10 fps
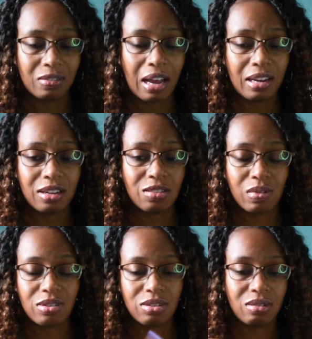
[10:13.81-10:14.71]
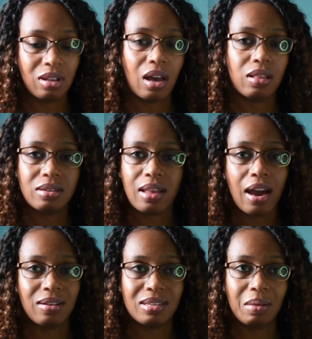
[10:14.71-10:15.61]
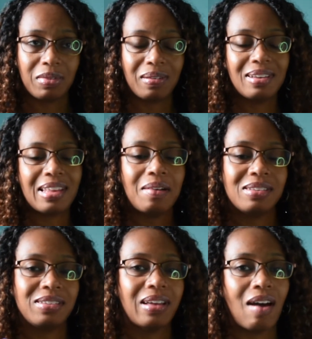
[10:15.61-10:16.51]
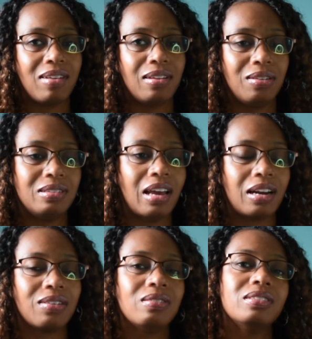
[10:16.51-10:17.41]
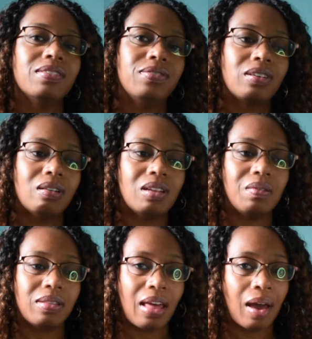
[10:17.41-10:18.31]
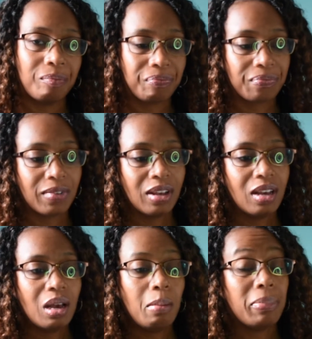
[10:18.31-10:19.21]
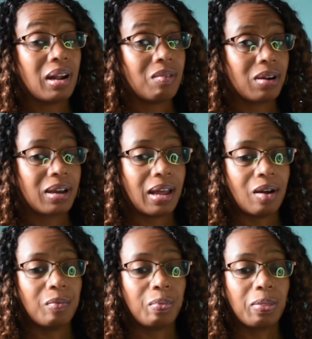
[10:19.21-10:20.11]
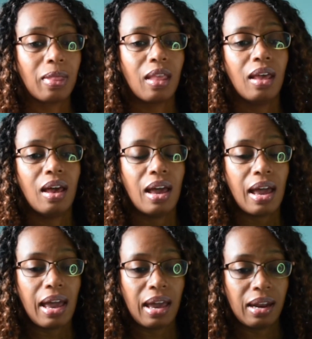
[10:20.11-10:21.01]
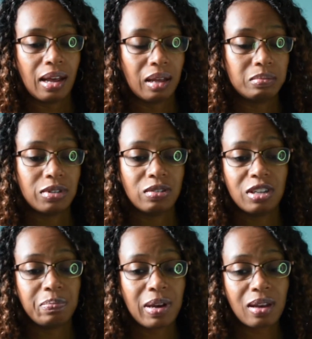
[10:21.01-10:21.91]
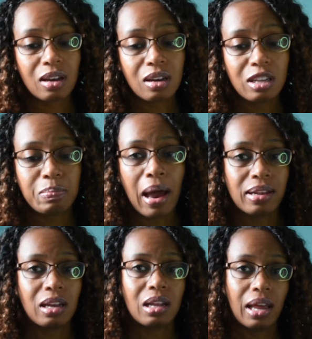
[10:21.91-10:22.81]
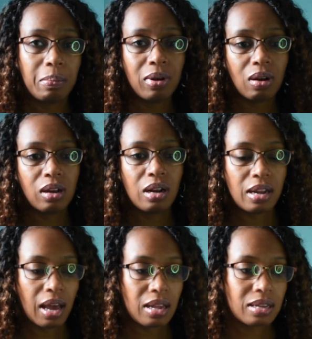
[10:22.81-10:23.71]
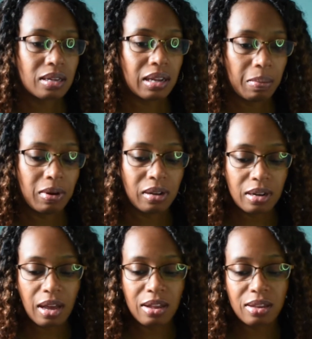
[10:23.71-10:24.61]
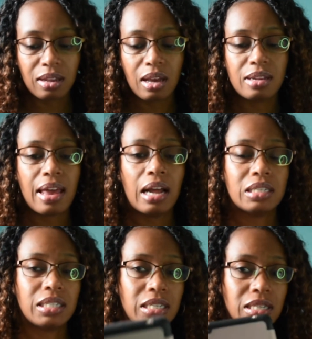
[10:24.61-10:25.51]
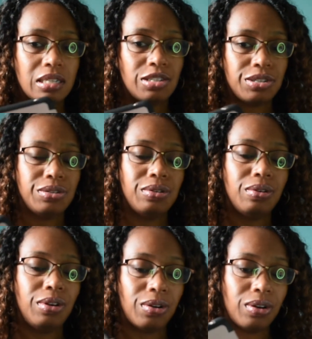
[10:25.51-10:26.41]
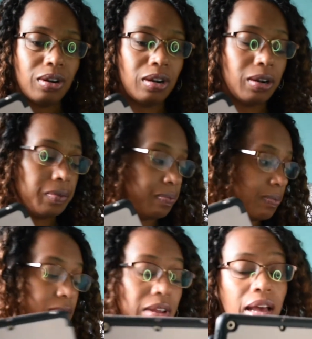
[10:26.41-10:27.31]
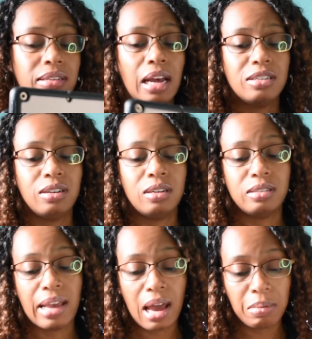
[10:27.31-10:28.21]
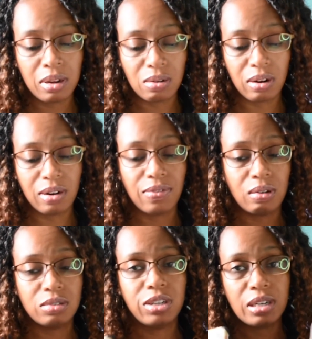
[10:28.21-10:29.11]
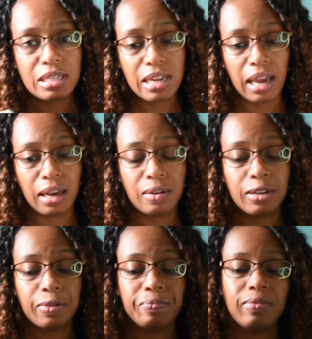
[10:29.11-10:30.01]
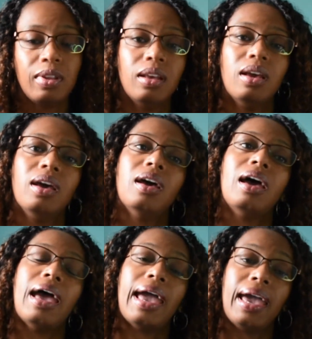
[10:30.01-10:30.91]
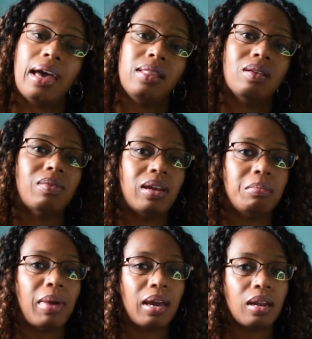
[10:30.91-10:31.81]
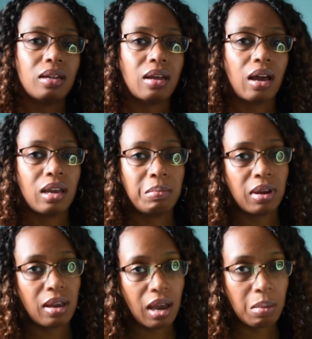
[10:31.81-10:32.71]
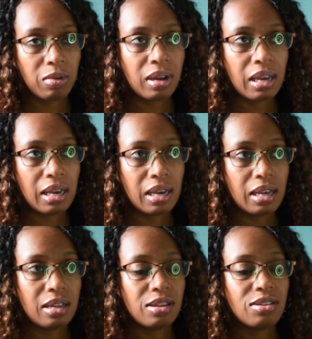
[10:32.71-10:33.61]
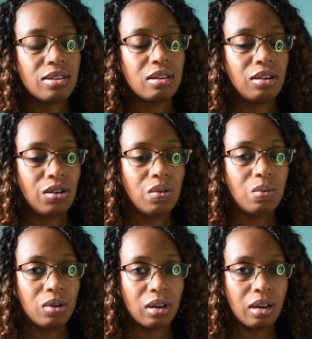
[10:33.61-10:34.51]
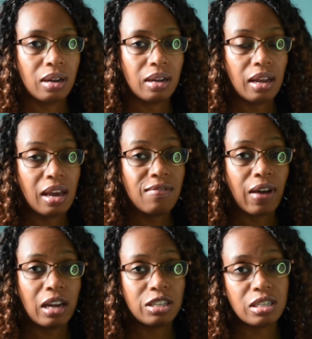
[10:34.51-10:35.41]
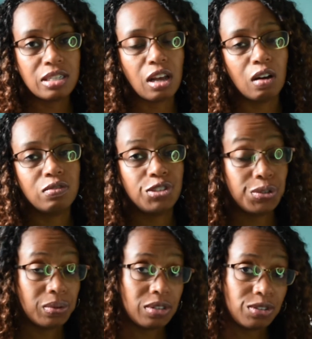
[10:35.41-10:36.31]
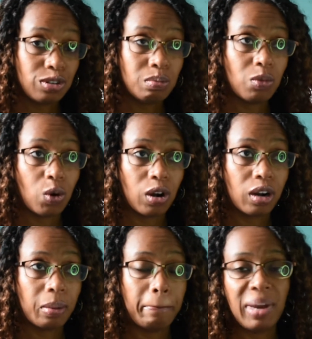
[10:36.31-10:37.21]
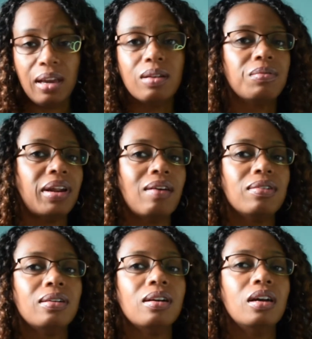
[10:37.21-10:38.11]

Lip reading: need to switch it to the other side or something, because I was still having a little technical difficulty with that, but I'll work it out. And so just pick a good spot to clamp it on your desk. Attach this to attach your tablet or your phone to your stand. And the way to make it a document camera is you would invite yourself to a Zoom or Meet, whatever